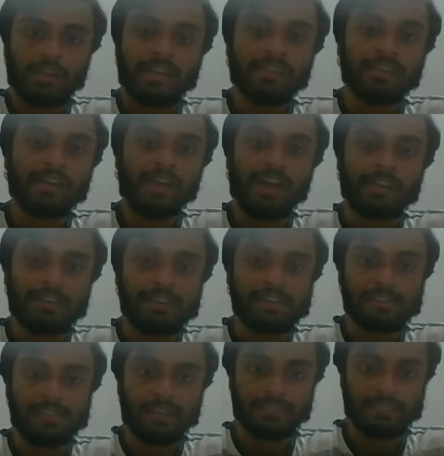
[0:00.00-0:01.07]
In the
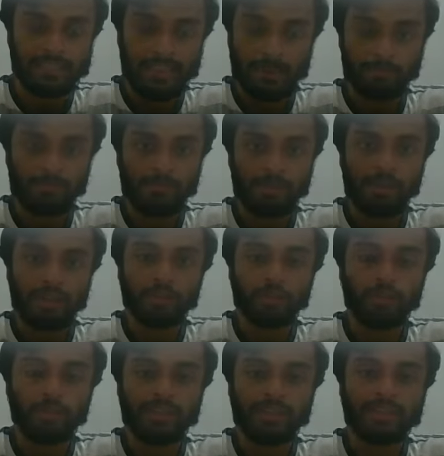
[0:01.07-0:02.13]
countryside, same,
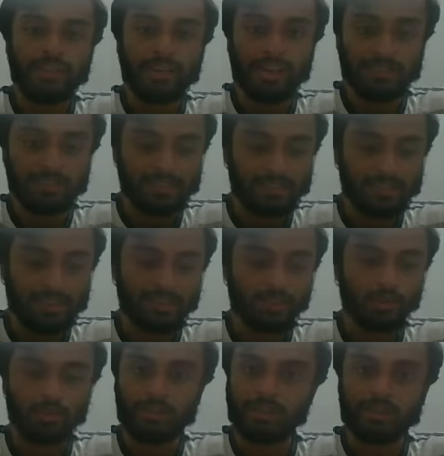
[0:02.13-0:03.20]
During in the countryside
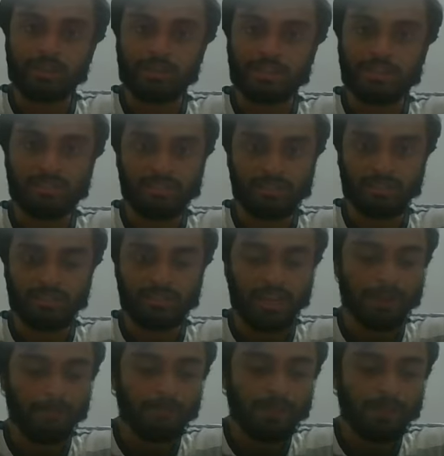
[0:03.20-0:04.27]
during this
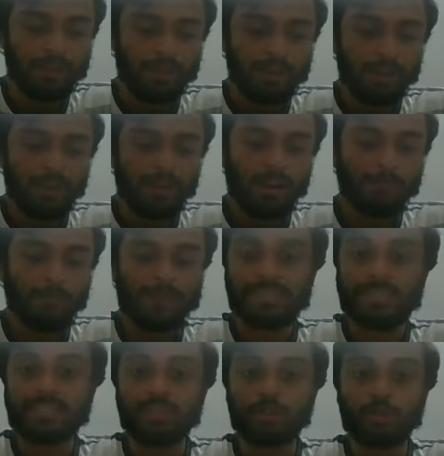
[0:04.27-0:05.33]
time, a
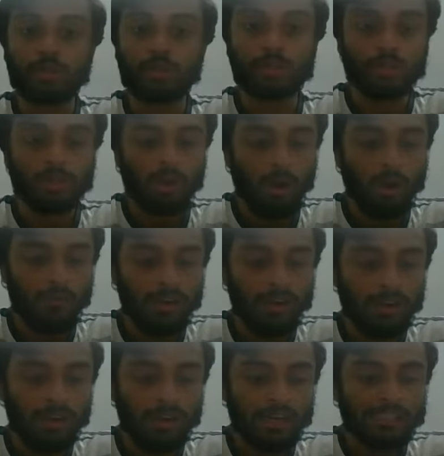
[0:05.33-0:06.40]
peasant took
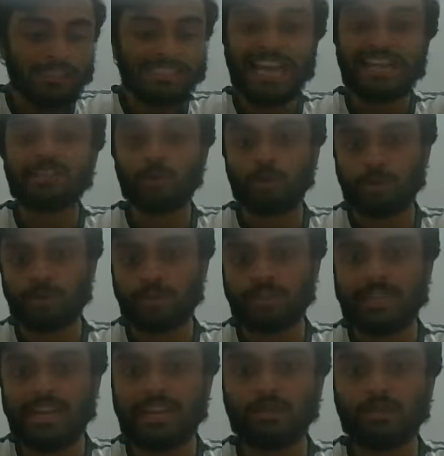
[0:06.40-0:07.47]
over chateaus.
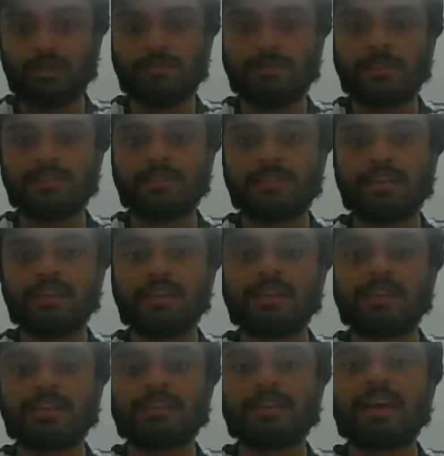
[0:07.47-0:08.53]
Chateaus means
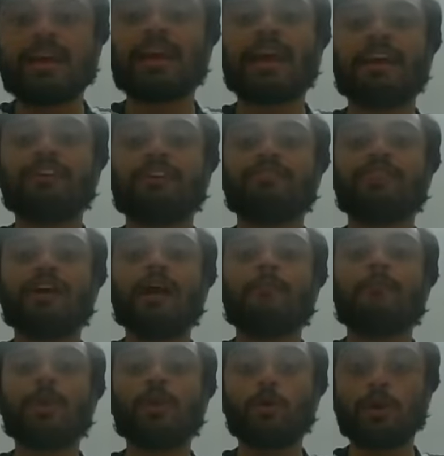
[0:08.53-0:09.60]
it is a kind of a
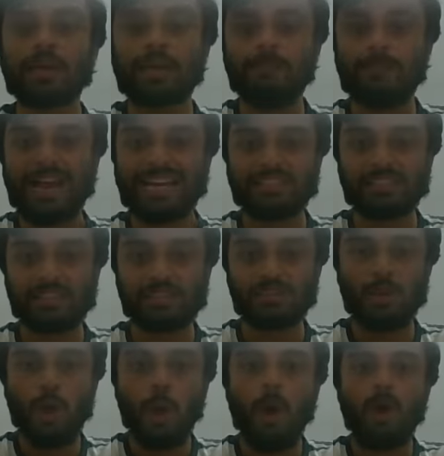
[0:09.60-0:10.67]
manorial palaces
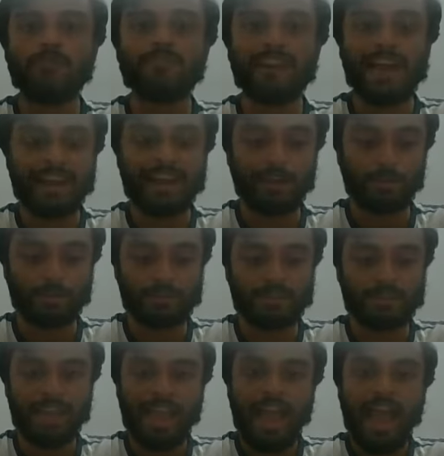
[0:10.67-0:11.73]
of landlords,
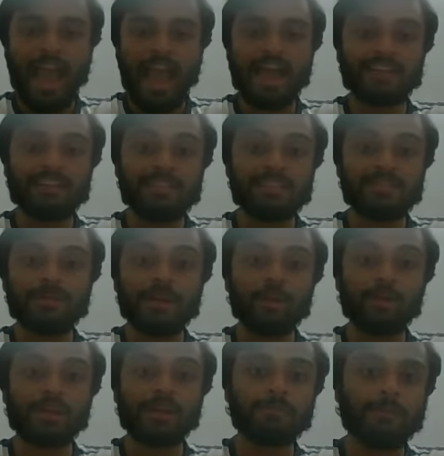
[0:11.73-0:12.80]
and these
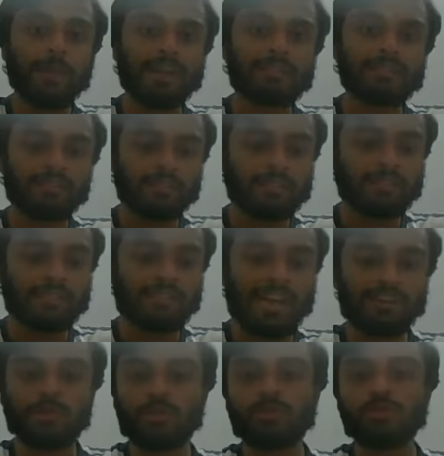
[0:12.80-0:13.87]
manorial palaces,
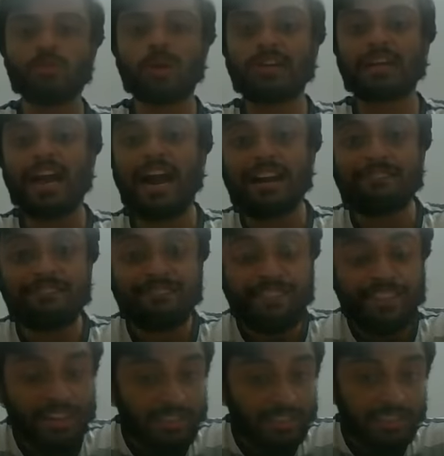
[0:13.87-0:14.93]
chateaus, were
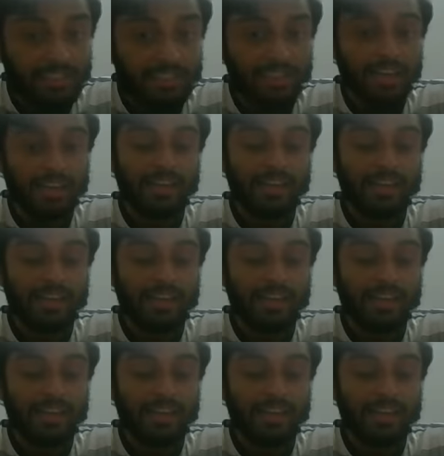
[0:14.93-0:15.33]
converted